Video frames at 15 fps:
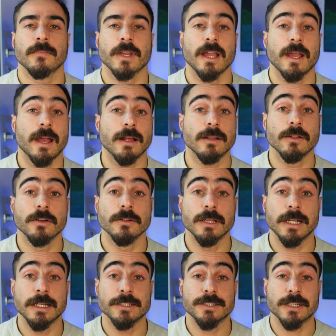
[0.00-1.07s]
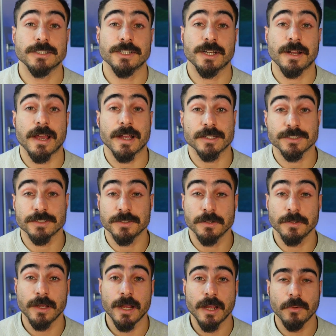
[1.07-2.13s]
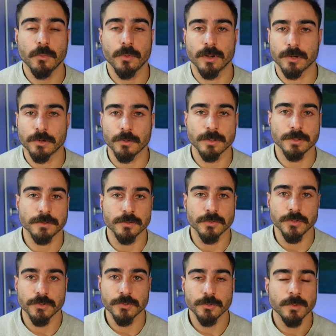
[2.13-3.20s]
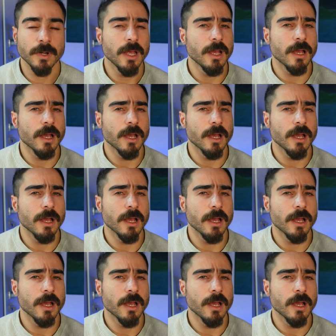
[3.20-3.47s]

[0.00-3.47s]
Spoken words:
Hello, ladies and Gen X. Today we are going to do